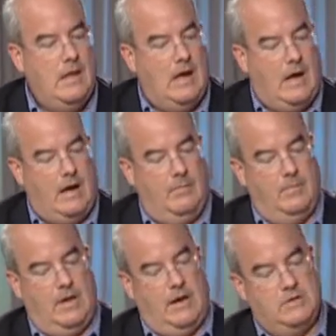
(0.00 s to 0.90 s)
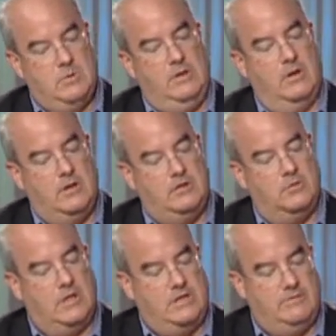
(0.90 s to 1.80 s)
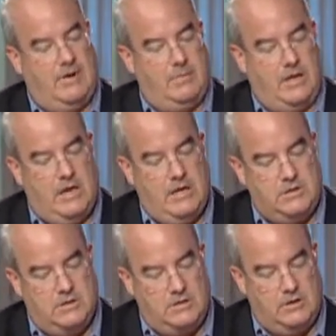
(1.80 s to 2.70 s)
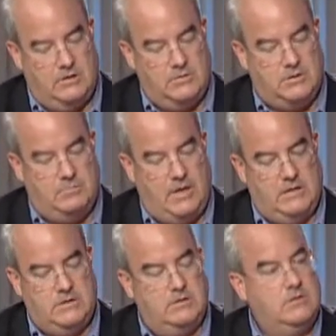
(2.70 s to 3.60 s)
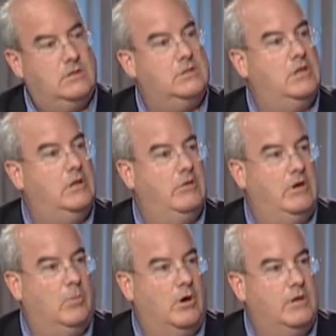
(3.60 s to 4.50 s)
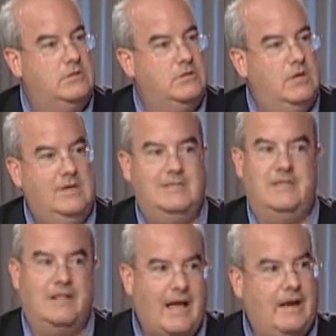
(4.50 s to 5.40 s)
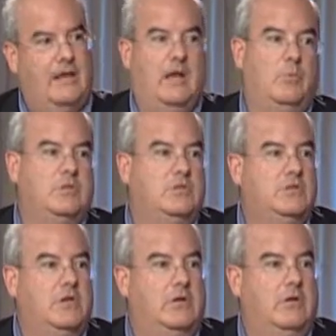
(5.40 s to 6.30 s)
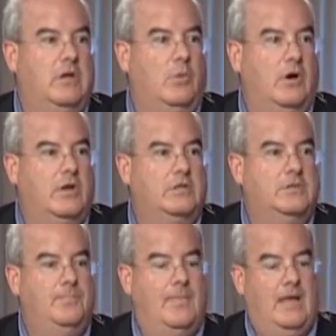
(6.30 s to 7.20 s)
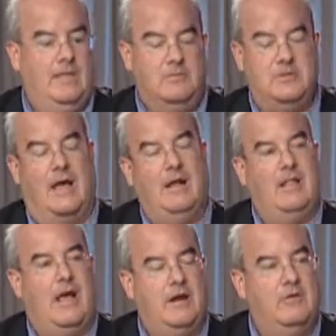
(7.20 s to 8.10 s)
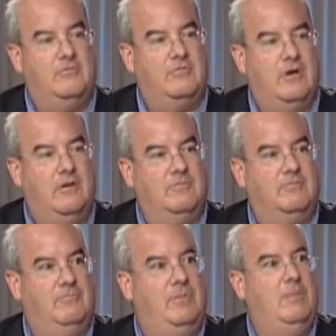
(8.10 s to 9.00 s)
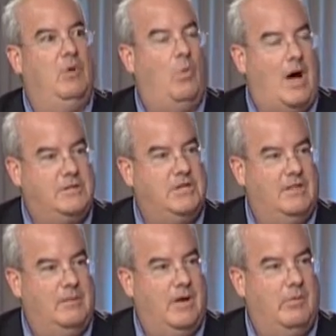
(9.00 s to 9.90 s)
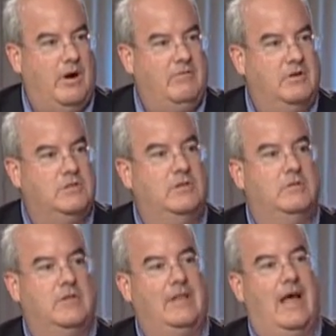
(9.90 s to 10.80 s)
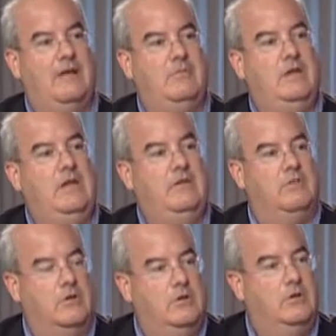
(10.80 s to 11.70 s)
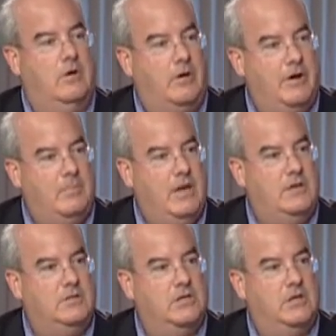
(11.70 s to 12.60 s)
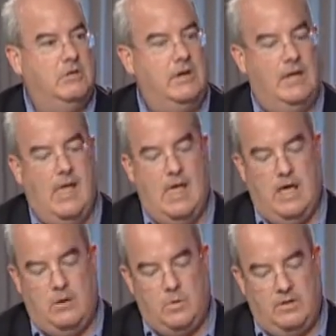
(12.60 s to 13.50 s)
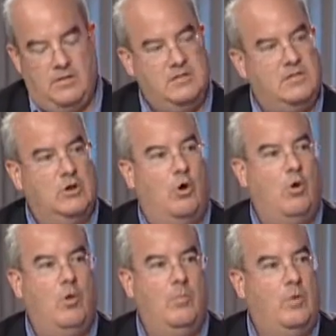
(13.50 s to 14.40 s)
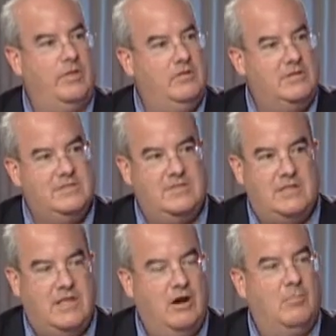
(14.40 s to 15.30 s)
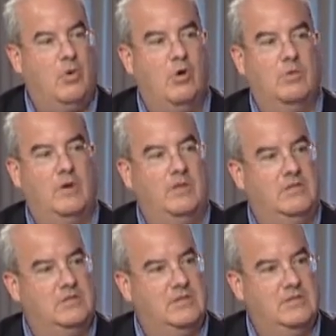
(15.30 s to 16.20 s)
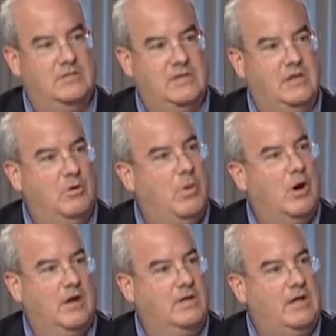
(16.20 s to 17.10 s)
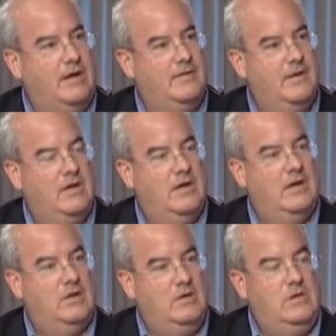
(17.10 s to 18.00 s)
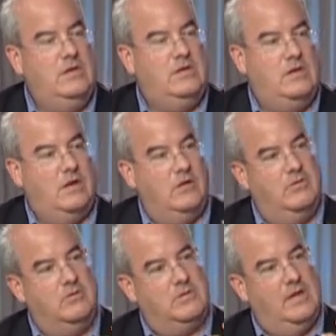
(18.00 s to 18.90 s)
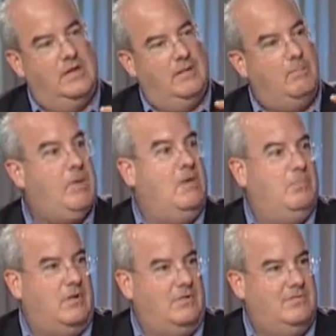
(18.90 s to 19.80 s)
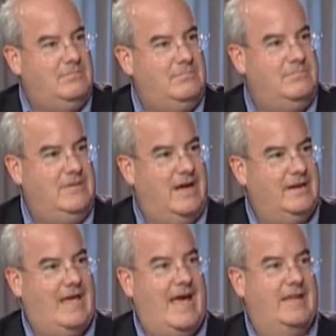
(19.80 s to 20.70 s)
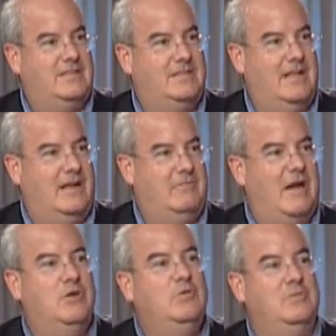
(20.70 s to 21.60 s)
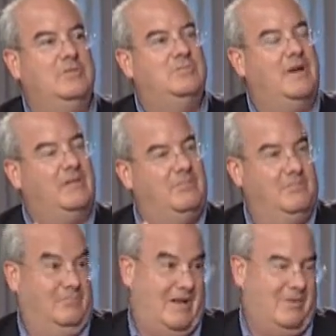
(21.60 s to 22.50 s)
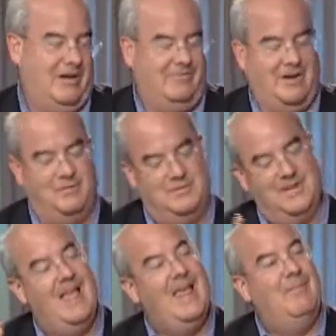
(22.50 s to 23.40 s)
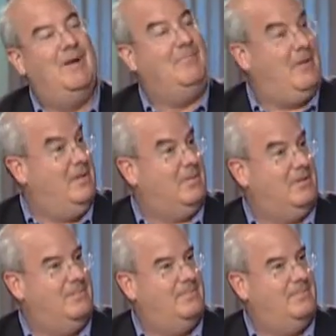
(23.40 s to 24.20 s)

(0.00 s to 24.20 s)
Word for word: Um, and as we look at those kinds of applications, another space is the security markets. There's a lot of cameras in security markets. There's not a lot of, of people watching them, however, and so there's a lot of need for good automated security. And whether this is home, whether this is at the airport, whether this is in your parking lot, you need to know there's people, not cats, not raccoons, but maybe not raccoons, but people